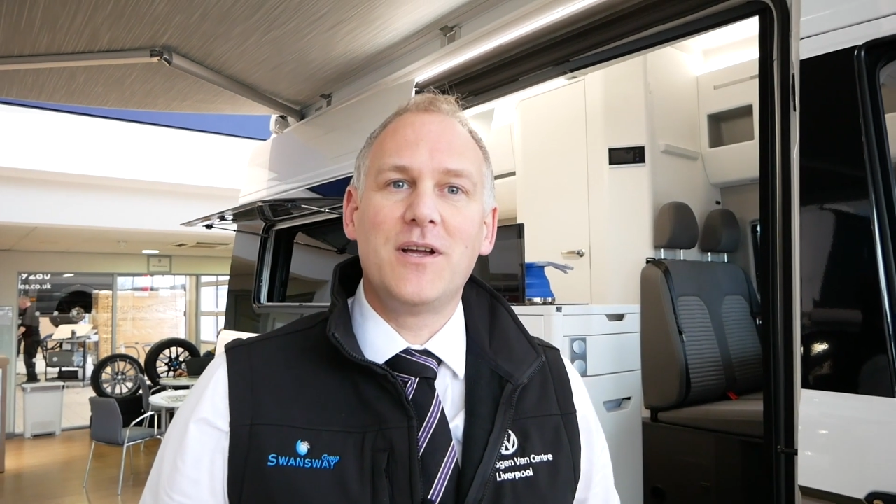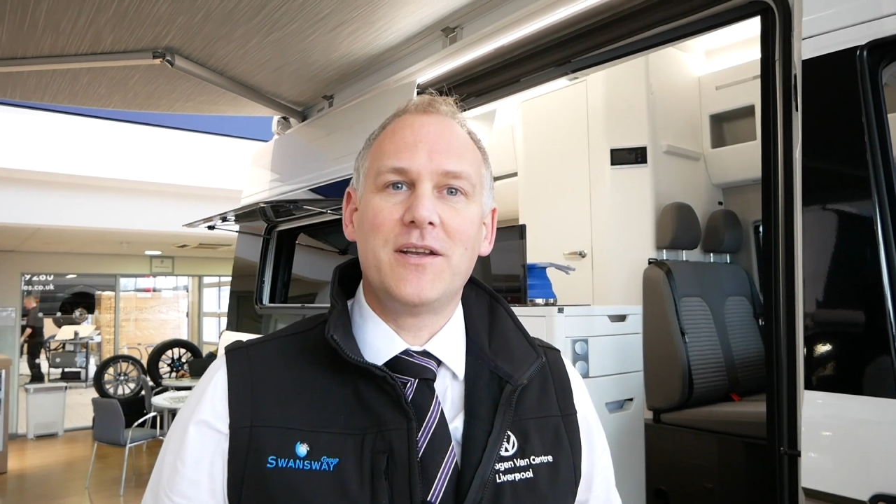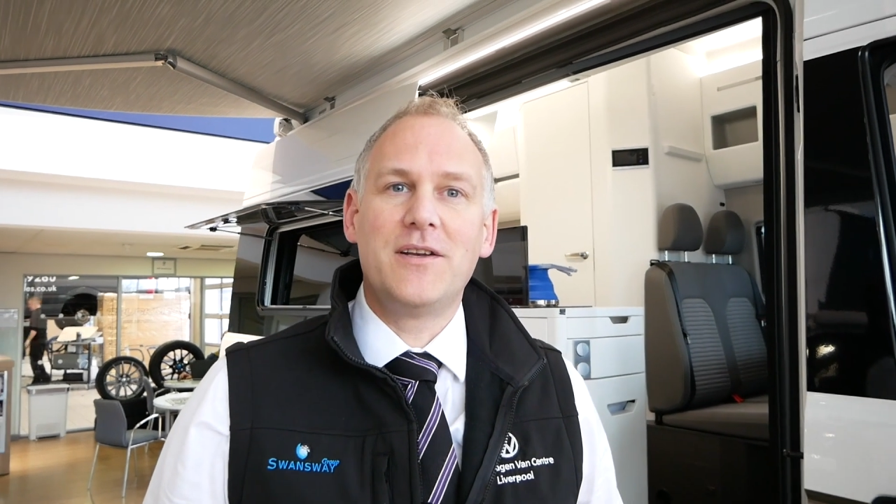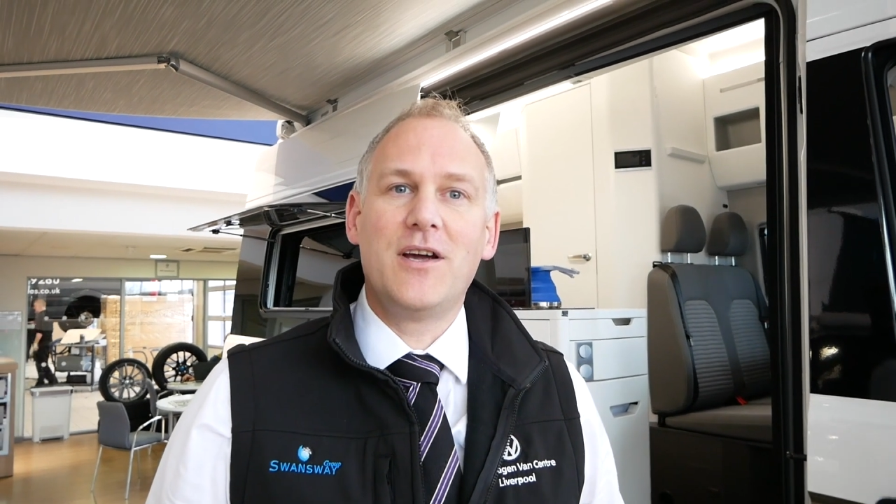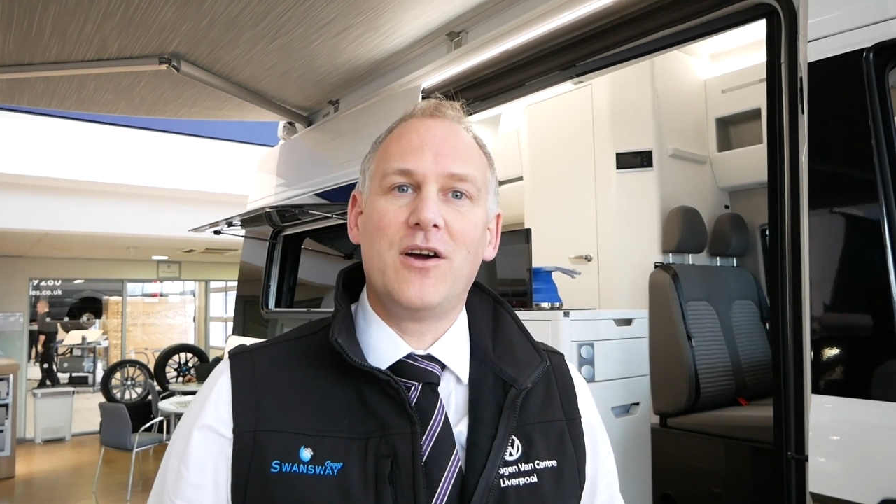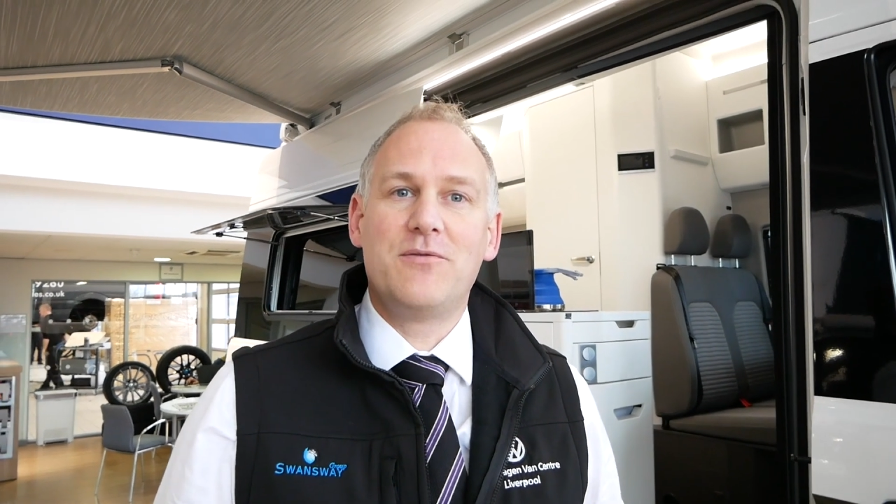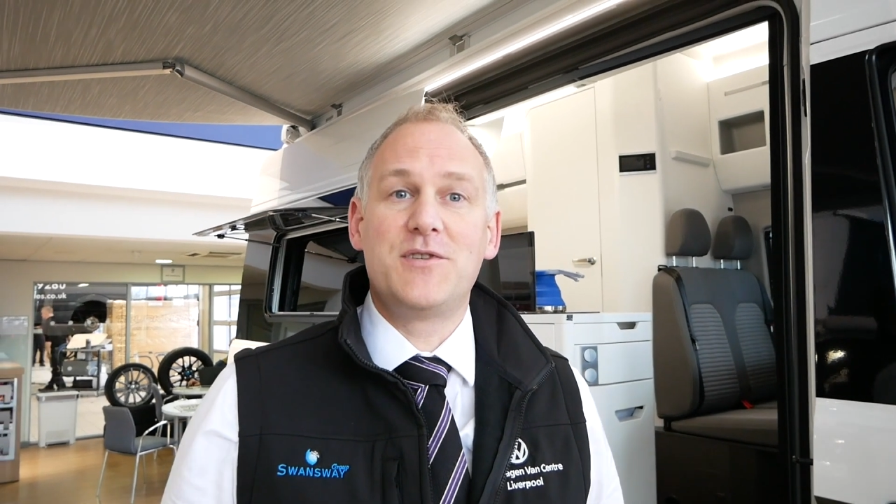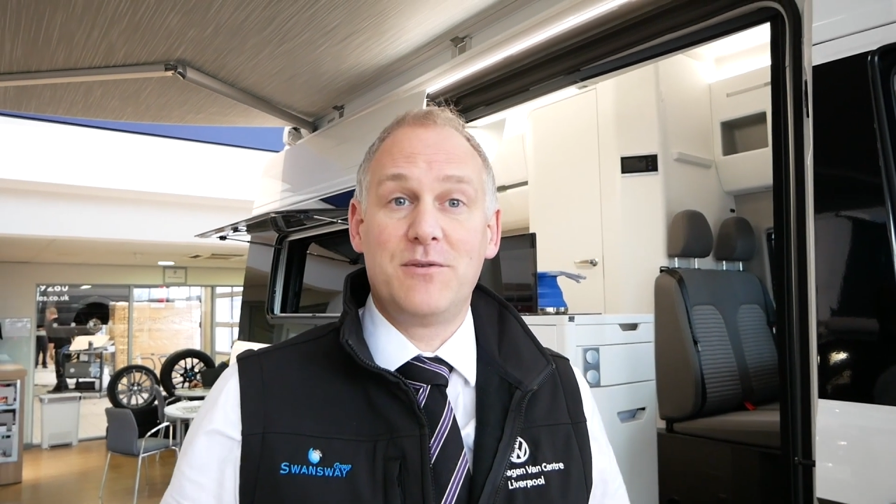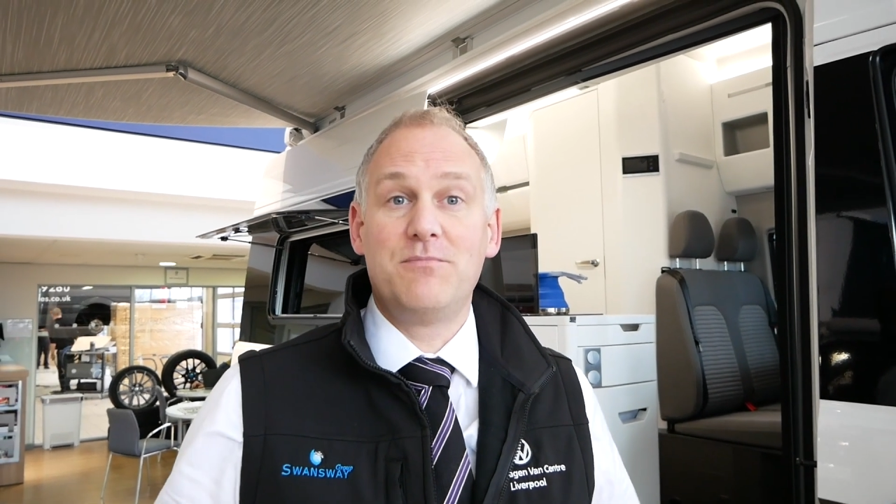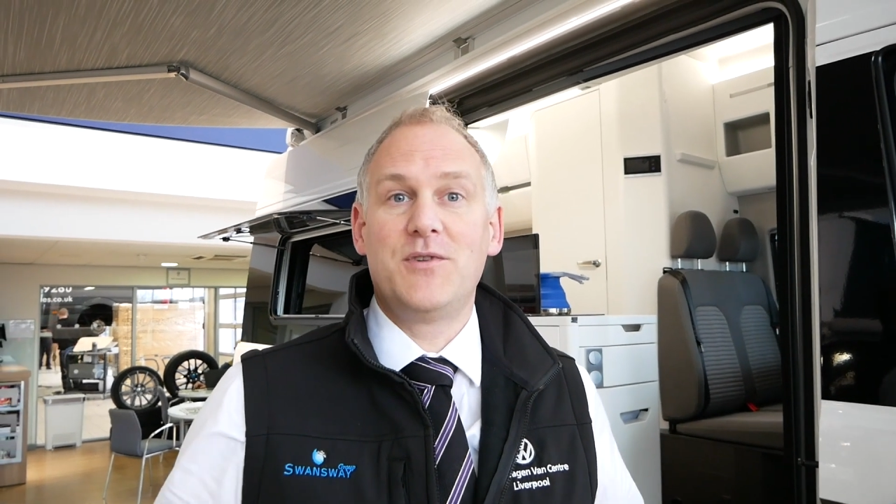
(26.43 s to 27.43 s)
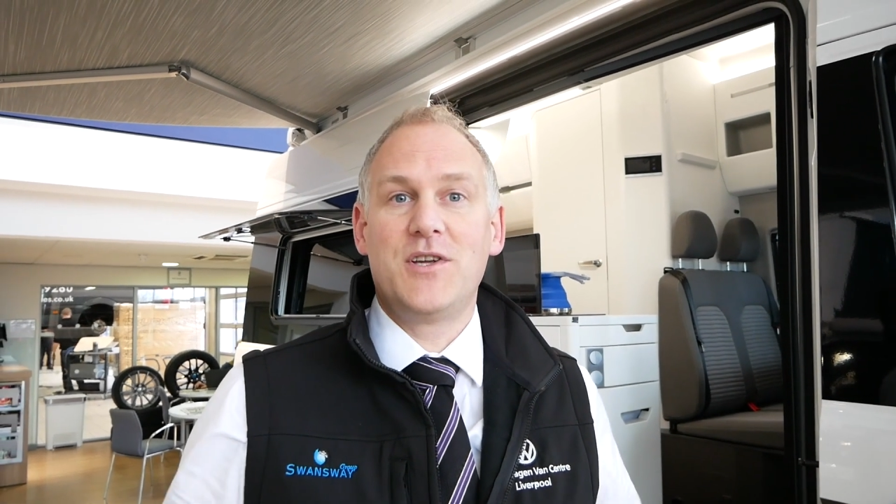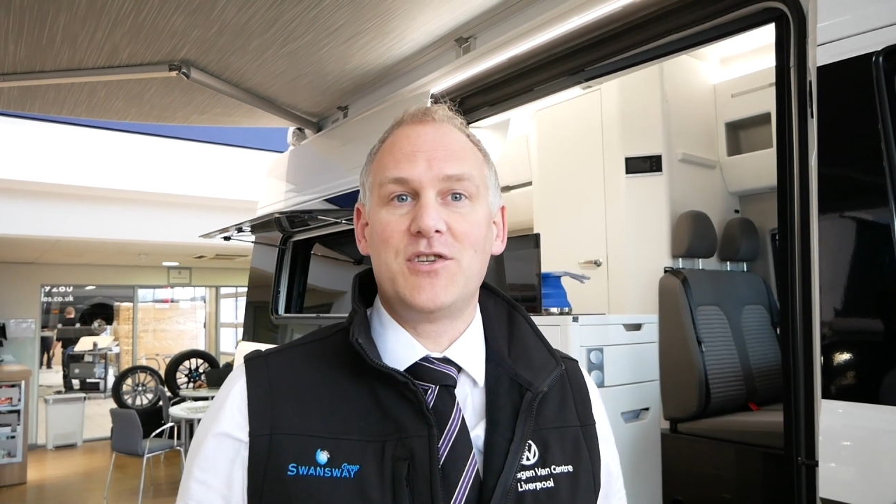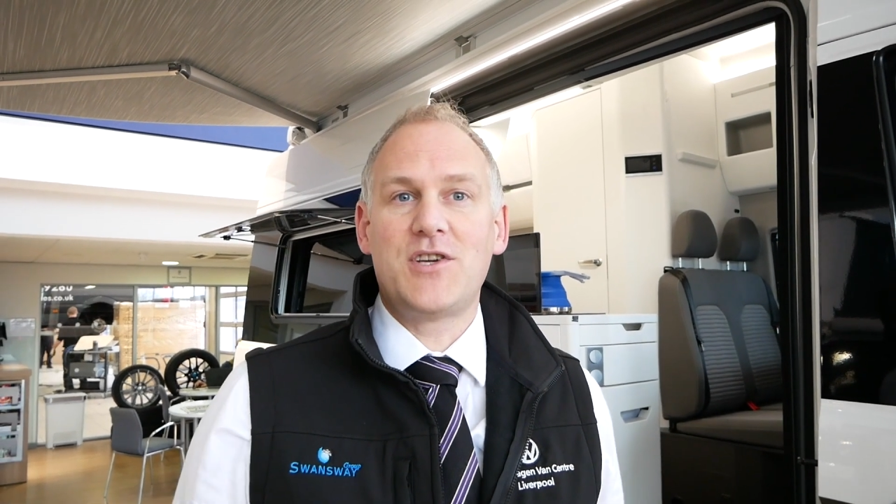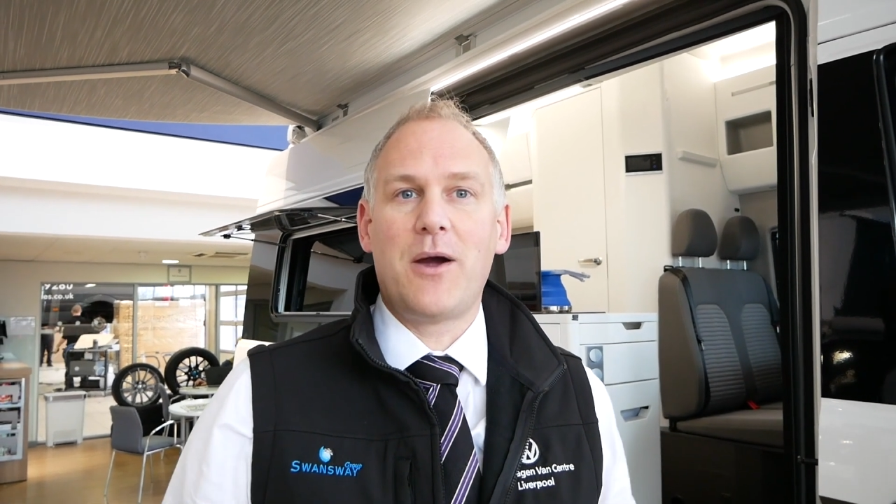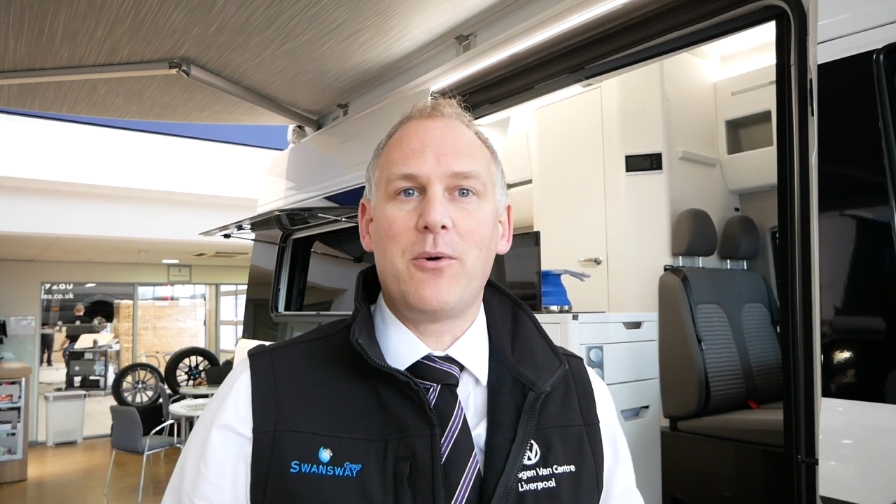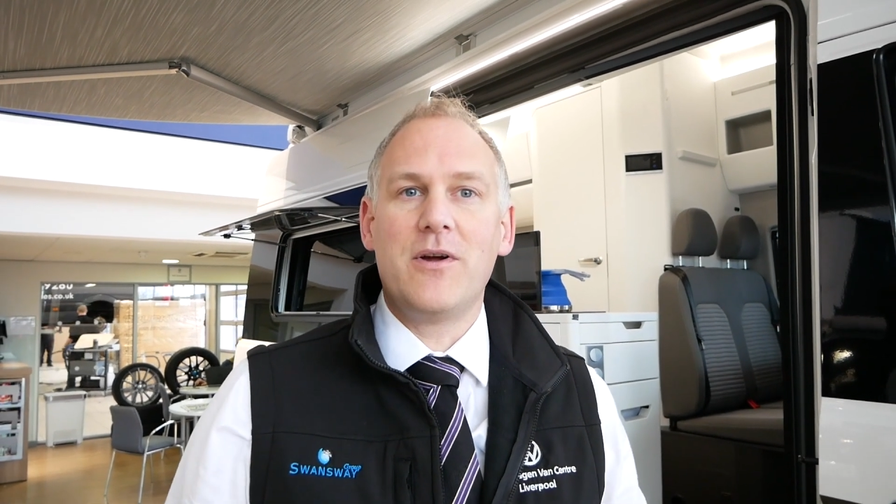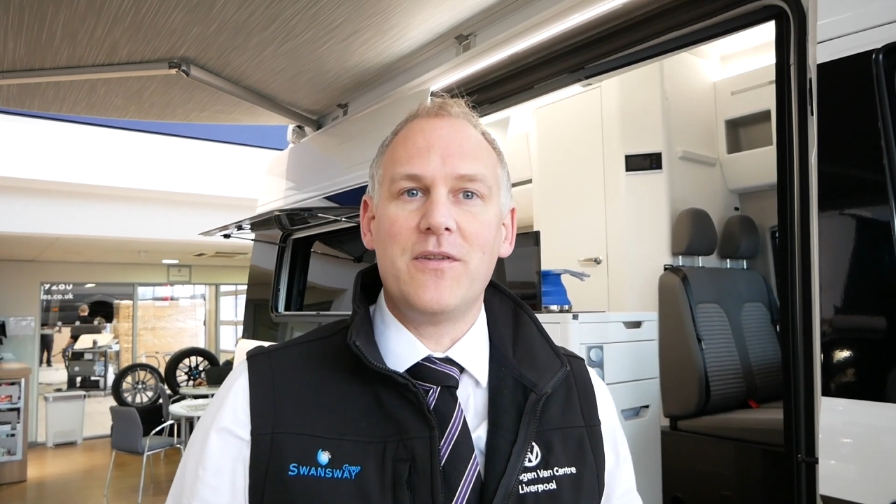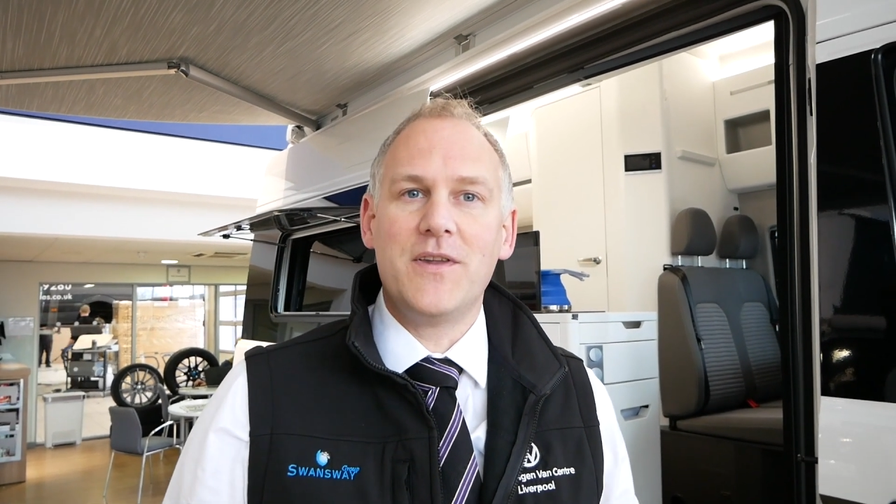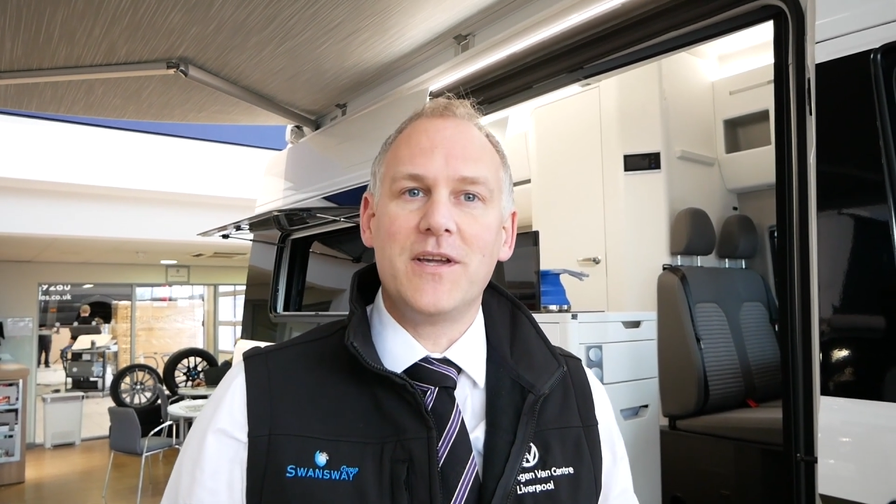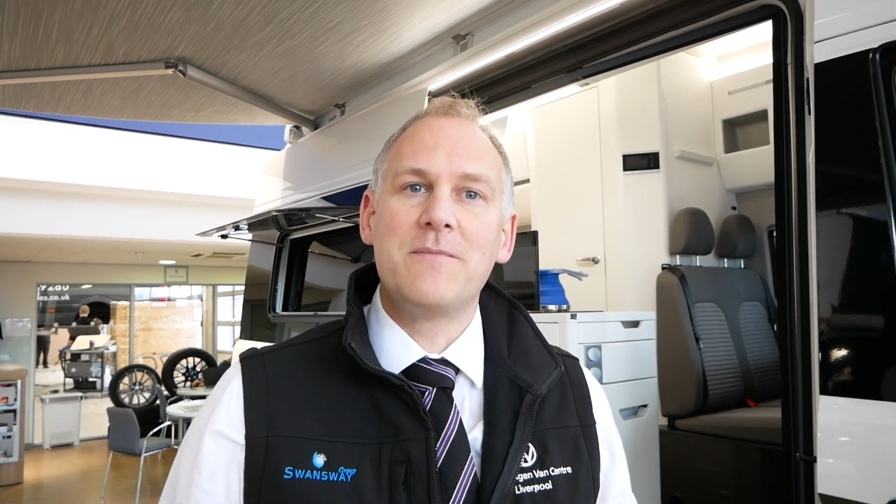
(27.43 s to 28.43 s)
and obviously the shower
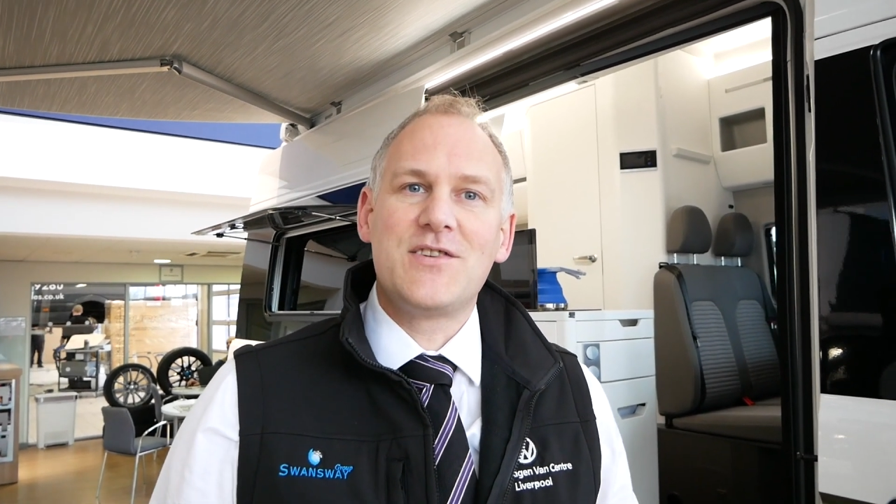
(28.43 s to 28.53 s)
and the